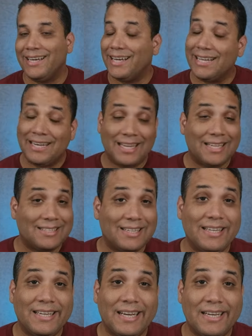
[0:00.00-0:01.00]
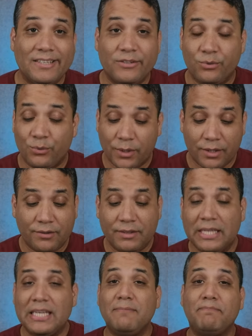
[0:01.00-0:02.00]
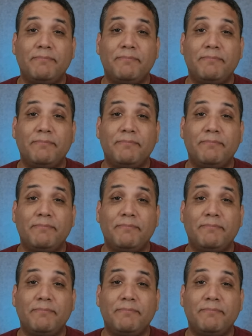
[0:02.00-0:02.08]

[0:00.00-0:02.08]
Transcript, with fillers: And lastly, guys, one of the